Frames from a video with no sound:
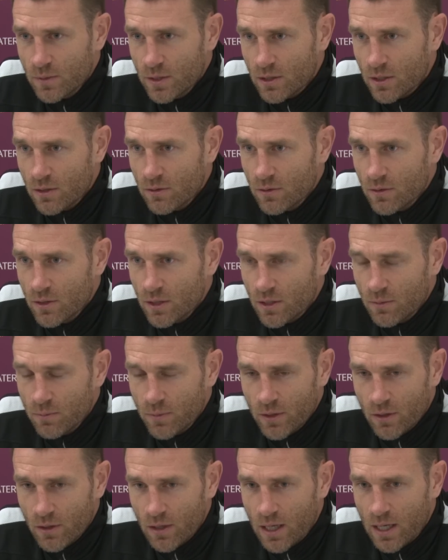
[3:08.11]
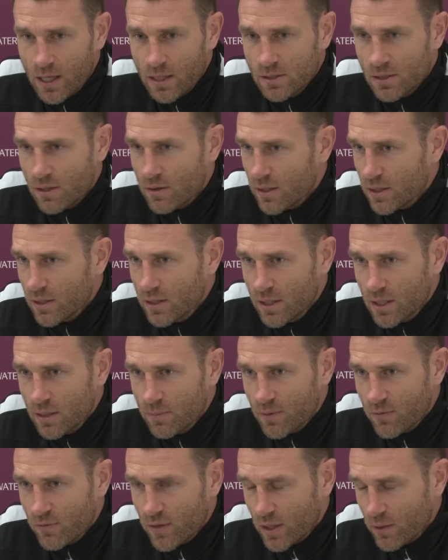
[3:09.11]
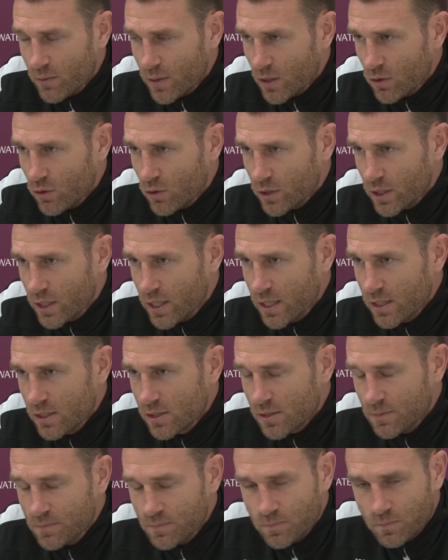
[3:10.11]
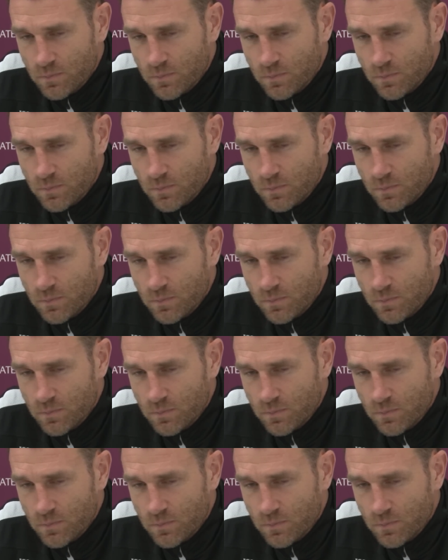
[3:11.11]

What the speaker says: you can be relaxed. I think you need to be very well organised,